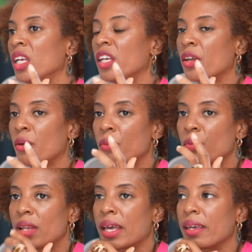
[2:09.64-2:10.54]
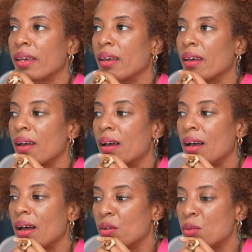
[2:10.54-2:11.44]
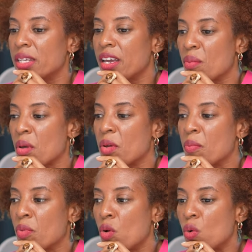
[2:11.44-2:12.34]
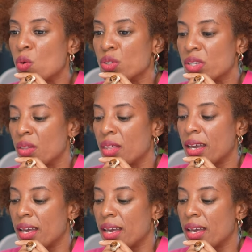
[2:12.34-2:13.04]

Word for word: you know, like, how do we take a moment and pause and think,